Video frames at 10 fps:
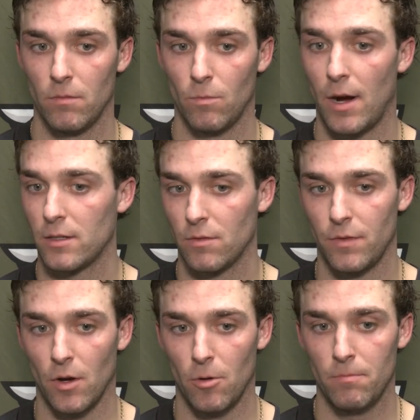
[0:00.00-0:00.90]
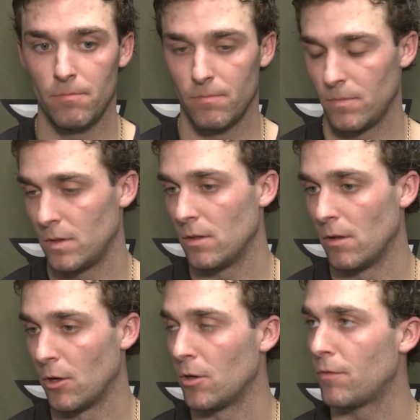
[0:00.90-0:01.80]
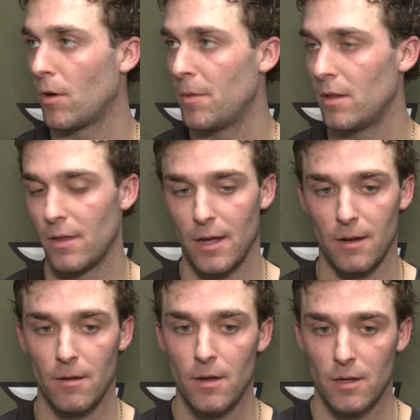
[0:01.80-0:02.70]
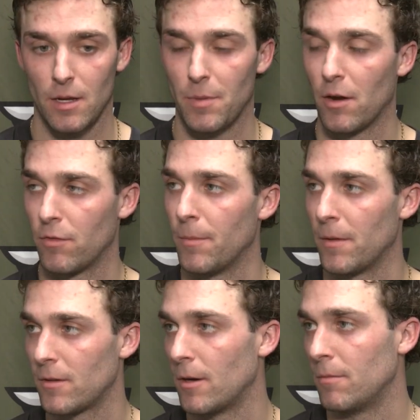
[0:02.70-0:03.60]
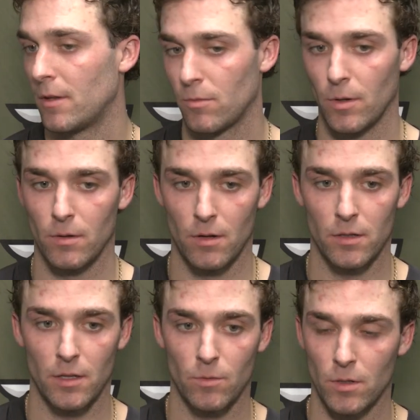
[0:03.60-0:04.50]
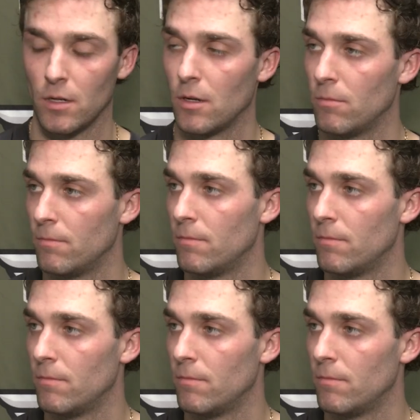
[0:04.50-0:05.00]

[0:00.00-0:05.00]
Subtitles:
watch a film, learn from it, and then get better from it. So that's what I think we're going to do.